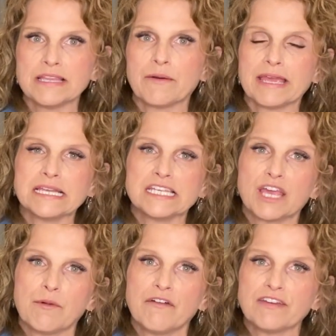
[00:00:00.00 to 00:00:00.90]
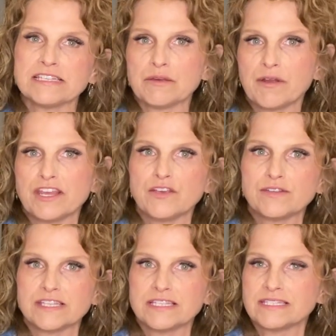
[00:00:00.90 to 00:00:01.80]
That way I can take them off because I want to
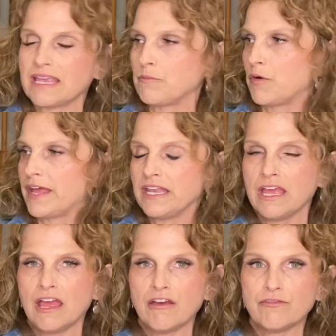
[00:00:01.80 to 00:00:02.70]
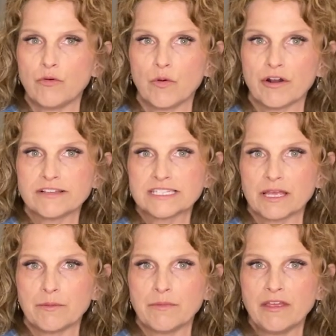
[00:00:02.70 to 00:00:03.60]
use this same one for
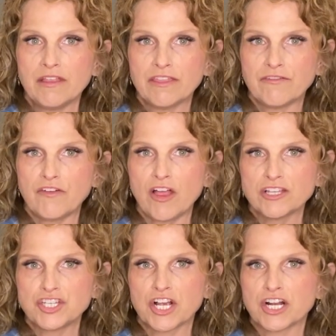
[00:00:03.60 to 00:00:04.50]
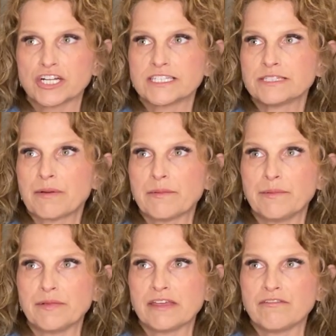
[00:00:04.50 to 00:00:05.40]
the fall charts,
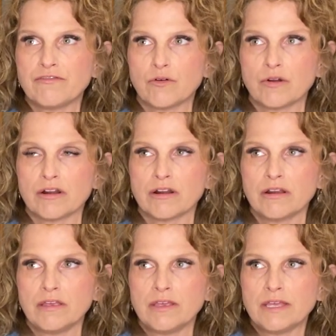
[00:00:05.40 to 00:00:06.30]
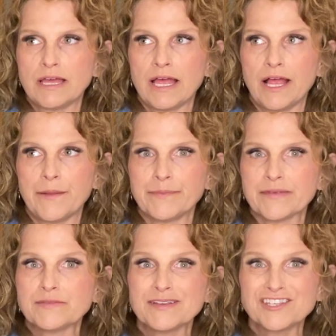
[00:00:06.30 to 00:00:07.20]
probably for
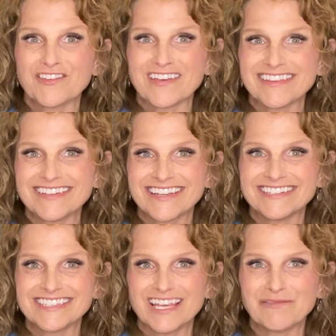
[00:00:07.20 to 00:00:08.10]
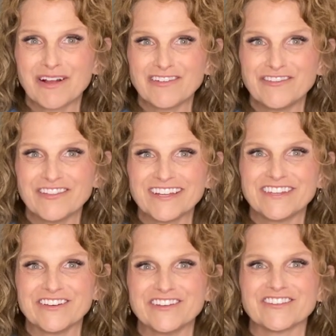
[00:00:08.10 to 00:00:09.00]
especially Valentine's Day probably
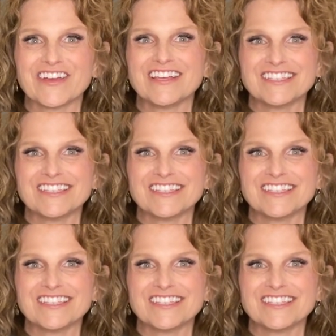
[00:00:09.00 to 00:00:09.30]
too as well.